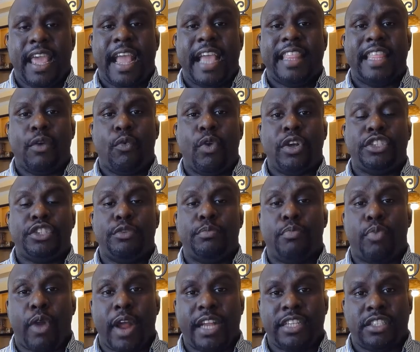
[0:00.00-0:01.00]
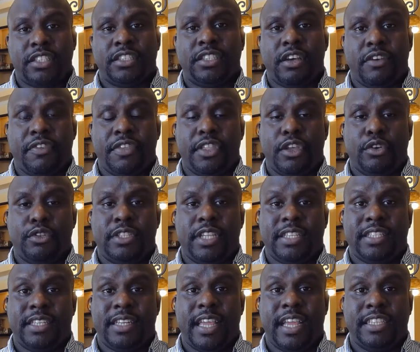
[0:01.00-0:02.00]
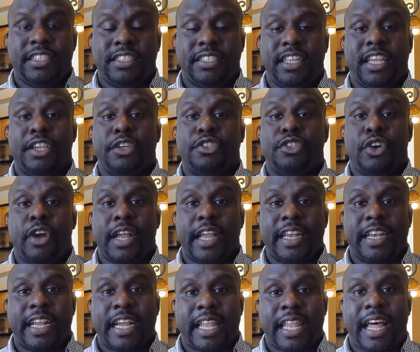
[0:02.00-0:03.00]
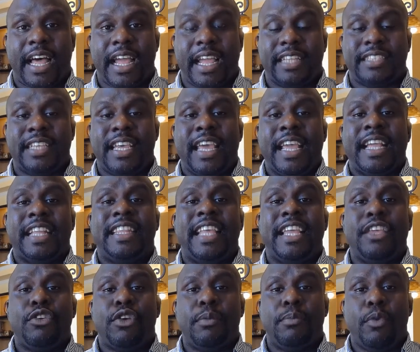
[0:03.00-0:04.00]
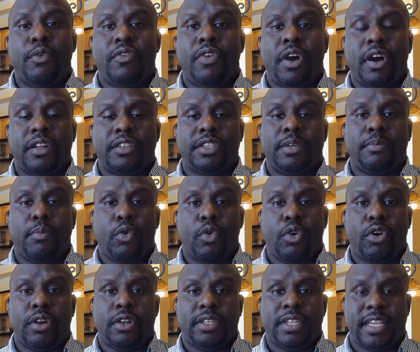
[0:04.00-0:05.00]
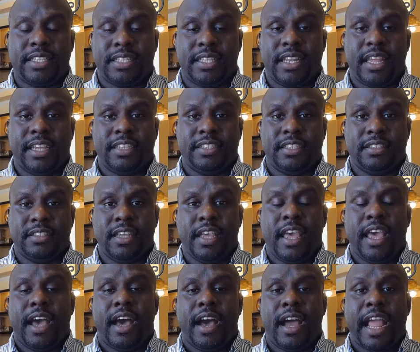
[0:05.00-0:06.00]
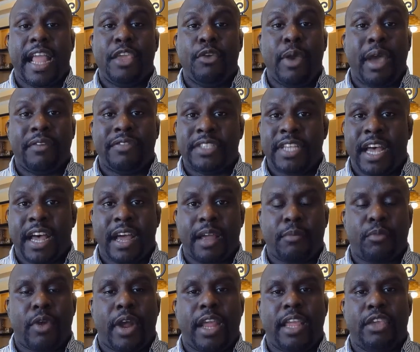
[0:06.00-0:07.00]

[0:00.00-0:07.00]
And then once you brand yourself in those destinations and you start getting clients, then you can move on to more destinations. And you have time, right?